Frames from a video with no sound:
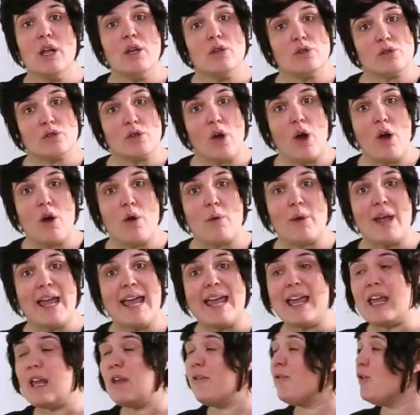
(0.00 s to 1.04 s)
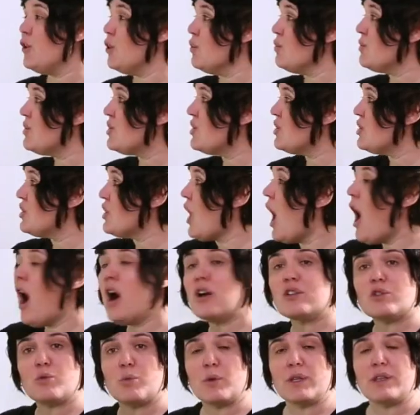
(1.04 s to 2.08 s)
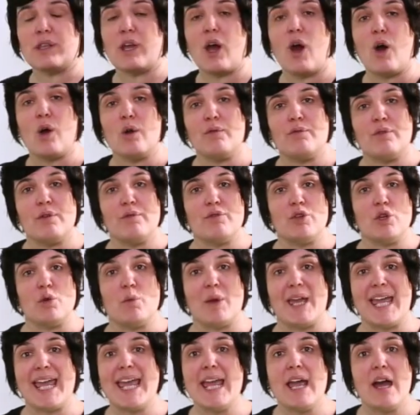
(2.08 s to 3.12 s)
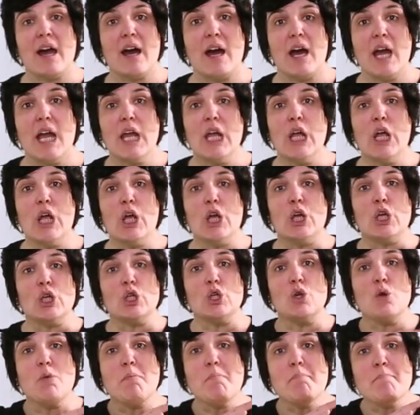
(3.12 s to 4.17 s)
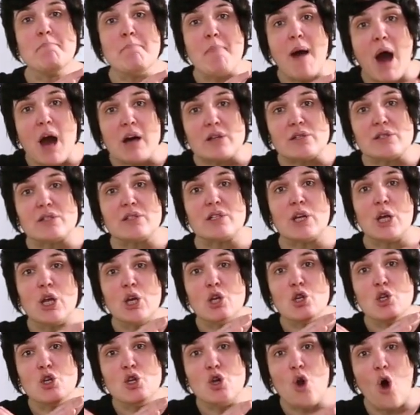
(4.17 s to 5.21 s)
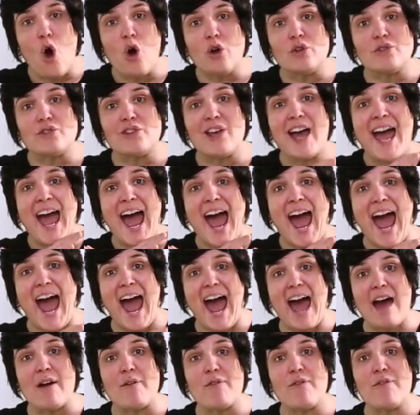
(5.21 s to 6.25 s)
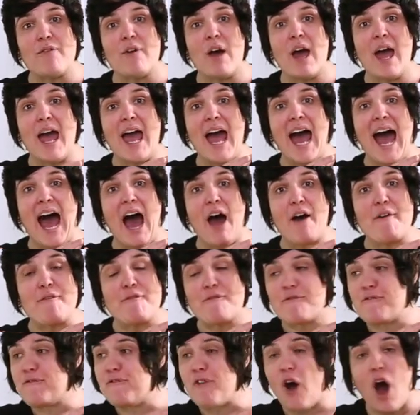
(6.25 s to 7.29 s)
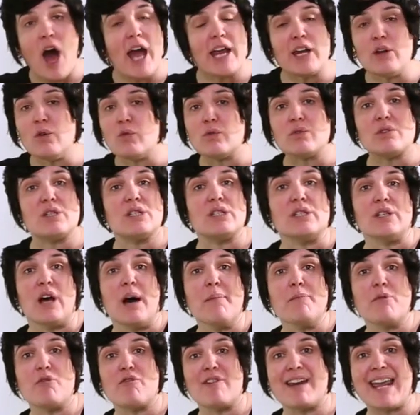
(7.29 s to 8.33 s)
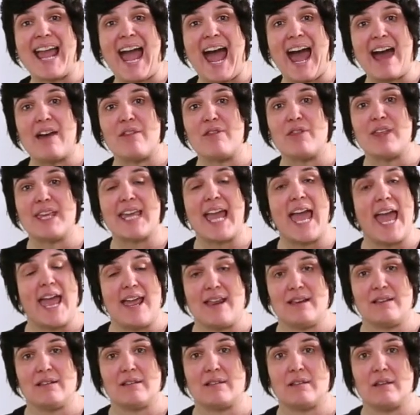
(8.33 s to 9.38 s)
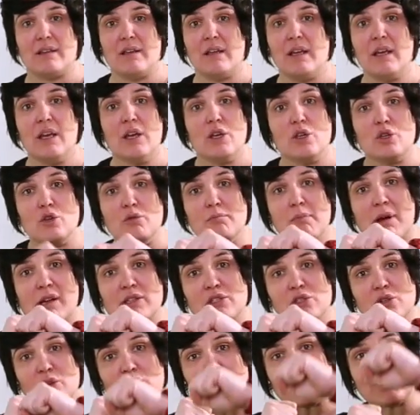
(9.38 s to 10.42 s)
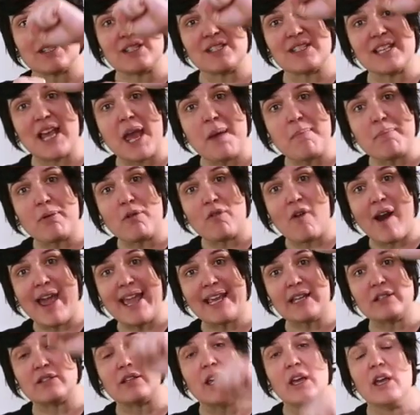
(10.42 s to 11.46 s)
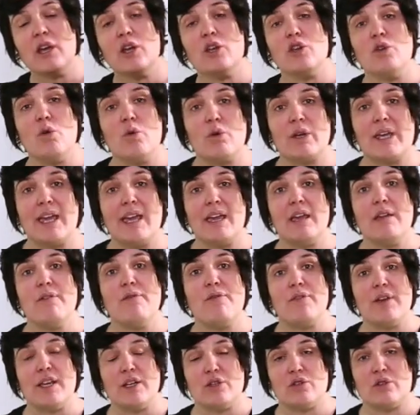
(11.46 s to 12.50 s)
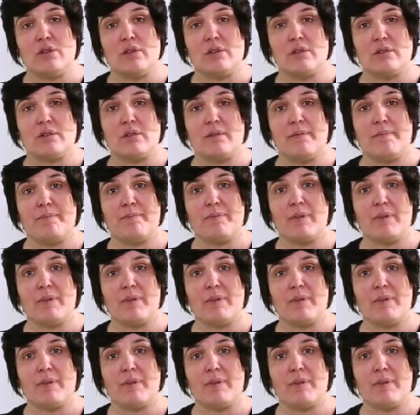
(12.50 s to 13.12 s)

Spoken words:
So if you start with the overview here, you must not have a final summary at the end. You must not separate your key features.